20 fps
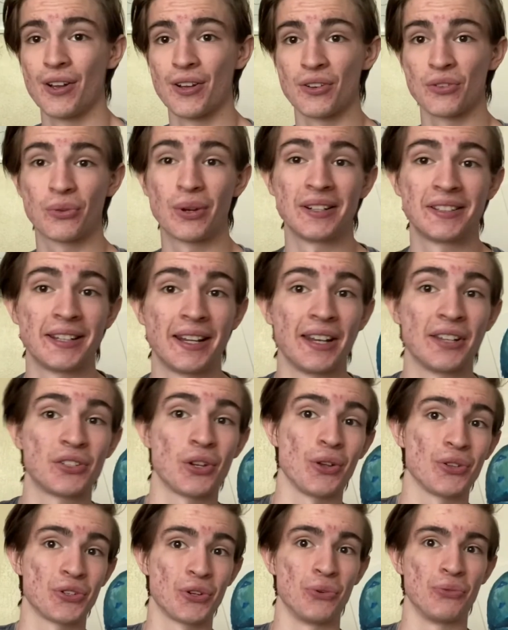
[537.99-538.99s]
Granted, it's
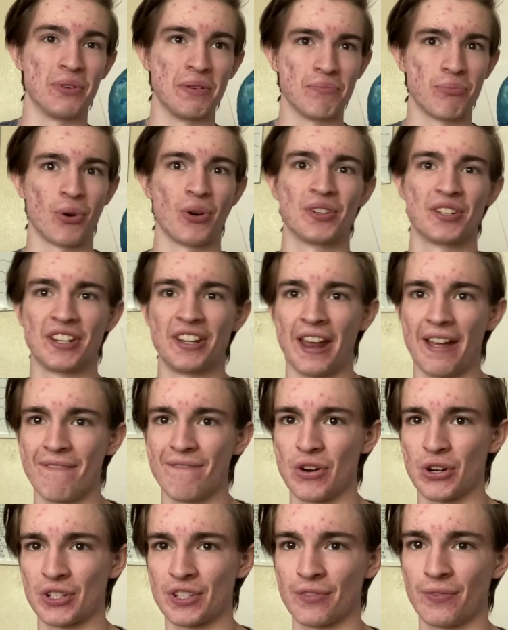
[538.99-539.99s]
also important to
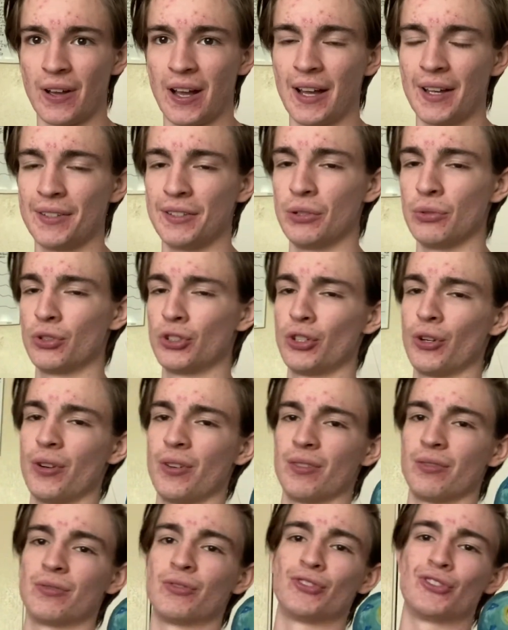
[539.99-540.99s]
diversify. You
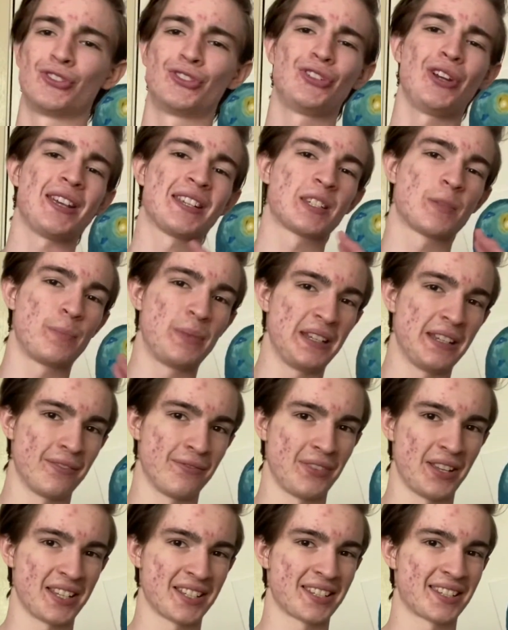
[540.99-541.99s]
shouldn't just be
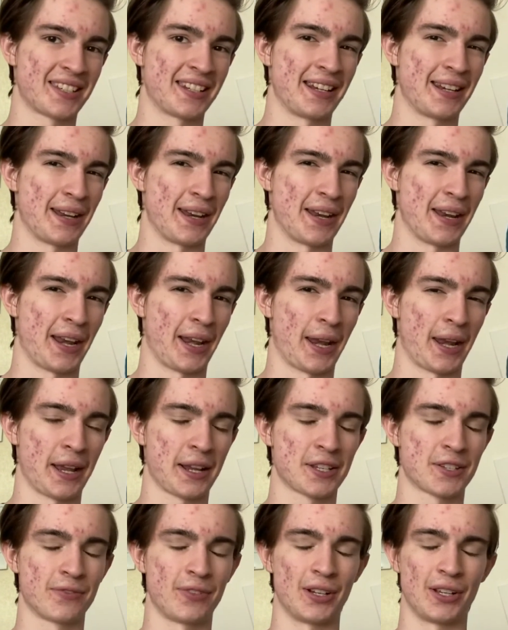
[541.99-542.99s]
invested in
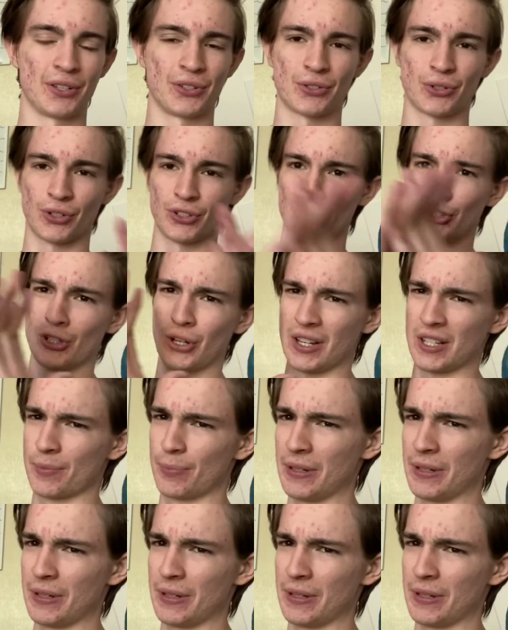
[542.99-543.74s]
index funds or just be